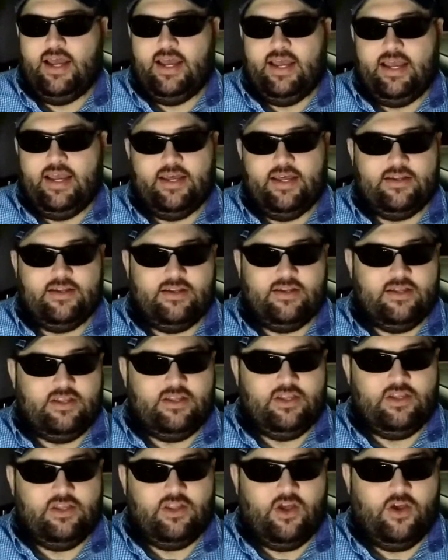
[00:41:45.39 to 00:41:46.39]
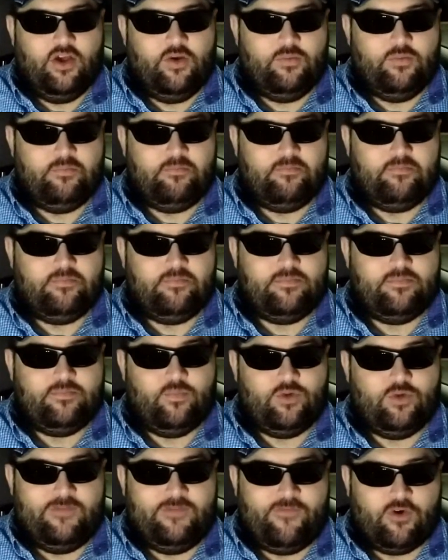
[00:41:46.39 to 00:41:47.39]
And you know,
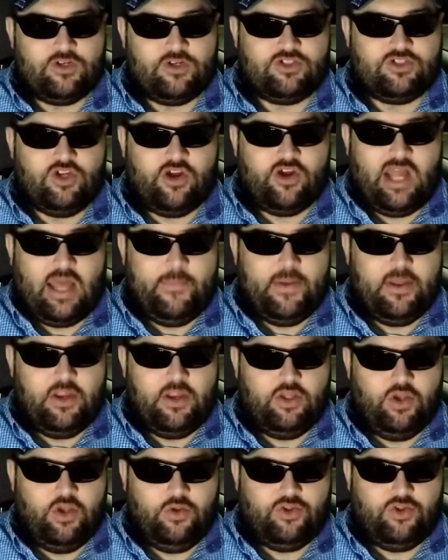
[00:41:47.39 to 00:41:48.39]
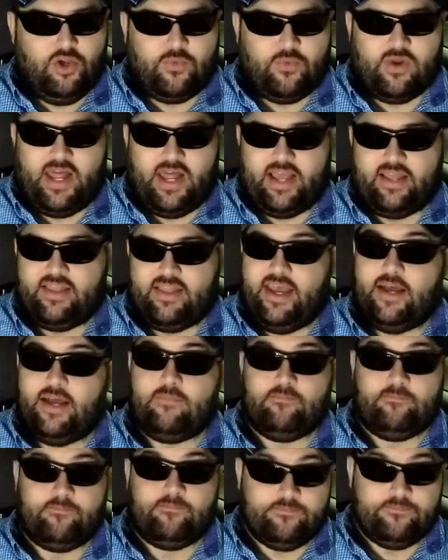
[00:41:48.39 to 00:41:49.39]
when you first start out being a YouTuber like that,
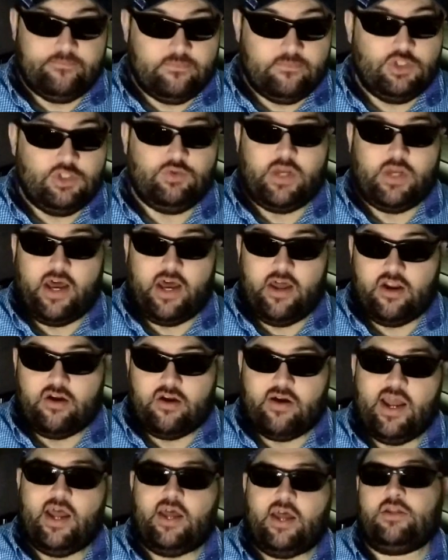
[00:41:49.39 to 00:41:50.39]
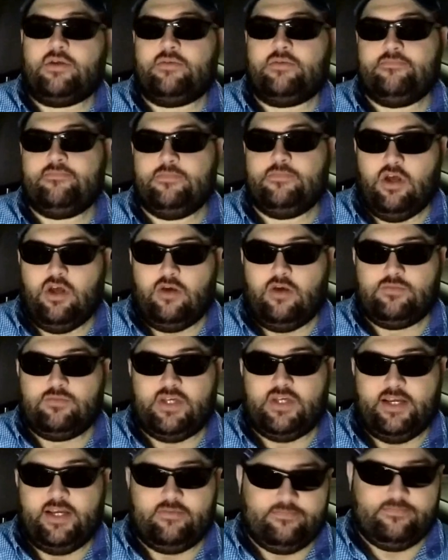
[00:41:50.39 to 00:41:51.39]
you got to grind. You know what I'm
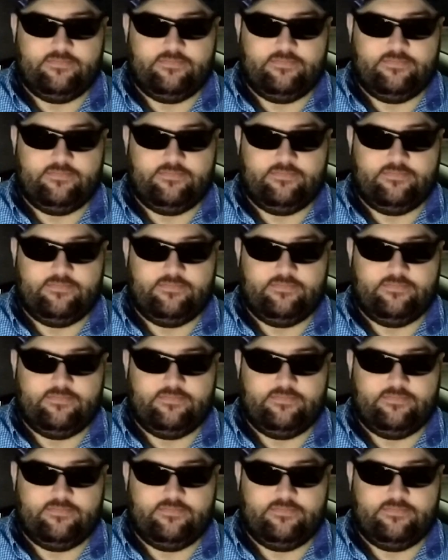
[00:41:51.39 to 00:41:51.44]
saying?